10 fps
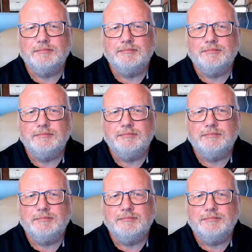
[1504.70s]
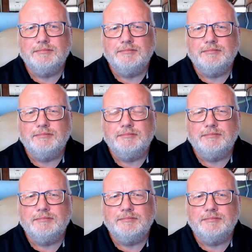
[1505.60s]

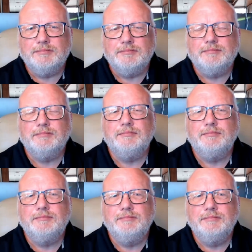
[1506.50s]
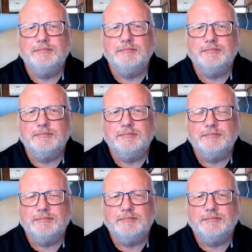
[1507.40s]

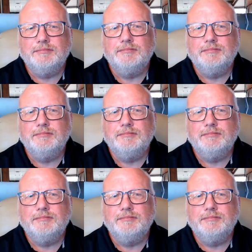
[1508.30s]
(not speaking)